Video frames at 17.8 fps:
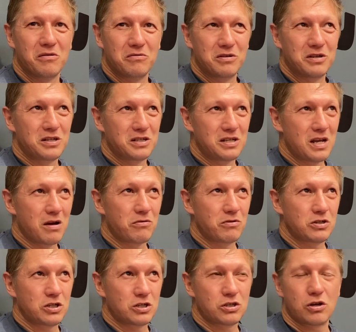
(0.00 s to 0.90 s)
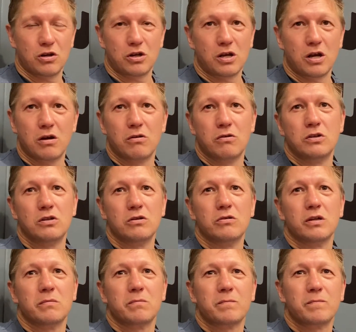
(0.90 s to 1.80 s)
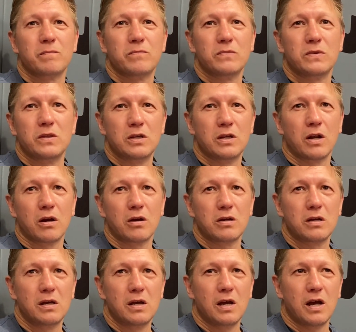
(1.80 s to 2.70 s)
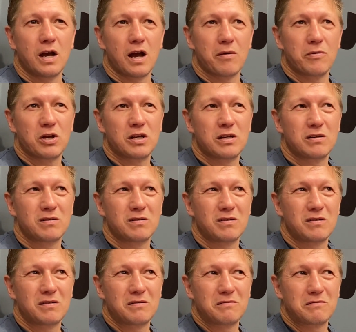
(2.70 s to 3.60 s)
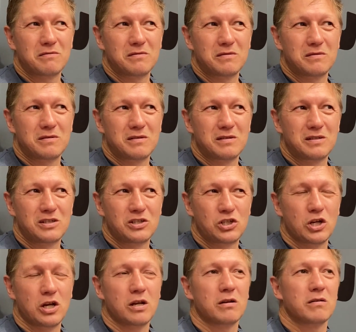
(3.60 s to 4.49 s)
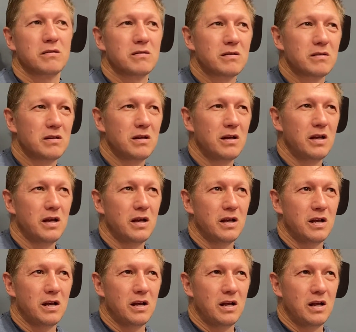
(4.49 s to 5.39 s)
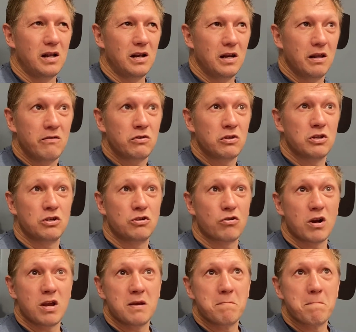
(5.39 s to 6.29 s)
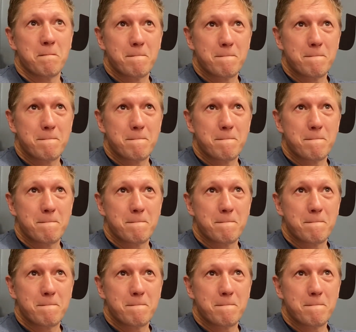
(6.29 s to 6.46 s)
Now we just got to go and do it. You know, I mean, shit, living the dream.